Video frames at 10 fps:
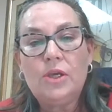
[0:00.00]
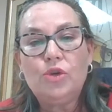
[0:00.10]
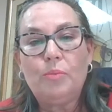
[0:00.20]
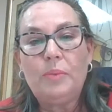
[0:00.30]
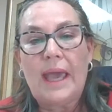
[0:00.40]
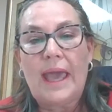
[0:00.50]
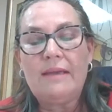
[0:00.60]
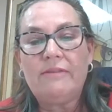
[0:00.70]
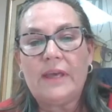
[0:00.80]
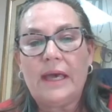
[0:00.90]
your
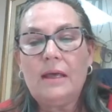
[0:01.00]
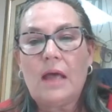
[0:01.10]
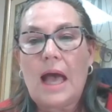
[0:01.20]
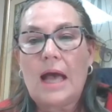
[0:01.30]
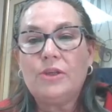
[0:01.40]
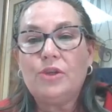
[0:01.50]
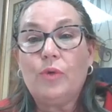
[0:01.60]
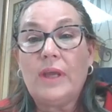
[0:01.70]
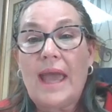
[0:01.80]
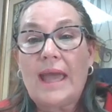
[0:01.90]
behavior, how you
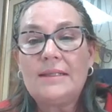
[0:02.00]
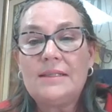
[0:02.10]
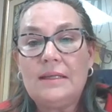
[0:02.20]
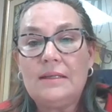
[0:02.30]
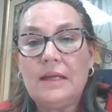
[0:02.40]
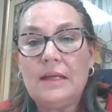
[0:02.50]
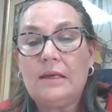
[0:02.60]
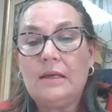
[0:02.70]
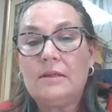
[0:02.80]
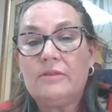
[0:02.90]
react
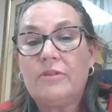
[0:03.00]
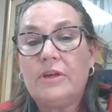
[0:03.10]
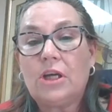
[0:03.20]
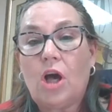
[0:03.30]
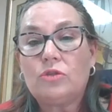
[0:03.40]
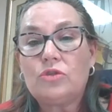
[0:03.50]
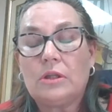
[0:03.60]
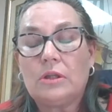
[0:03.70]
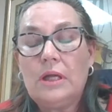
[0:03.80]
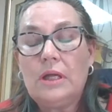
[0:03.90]
in different
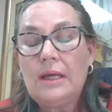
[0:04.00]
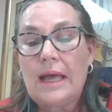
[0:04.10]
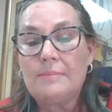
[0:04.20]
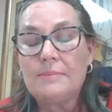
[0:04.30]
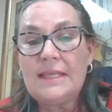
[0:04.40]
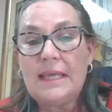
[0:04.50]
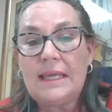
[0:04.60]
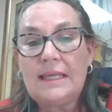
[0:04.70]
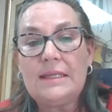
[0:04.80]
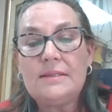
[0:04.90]
cultural
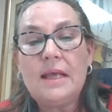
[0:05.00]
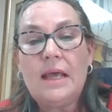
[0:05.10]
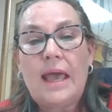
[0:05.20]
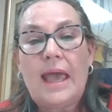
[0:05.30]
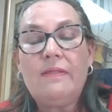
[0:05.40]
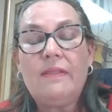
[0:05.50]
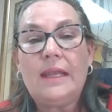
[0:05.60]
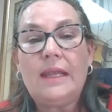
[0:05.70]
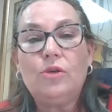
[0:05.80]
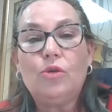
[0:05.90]
settings, and
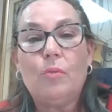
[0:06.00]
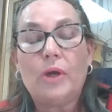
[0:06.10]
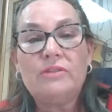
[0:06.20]
then your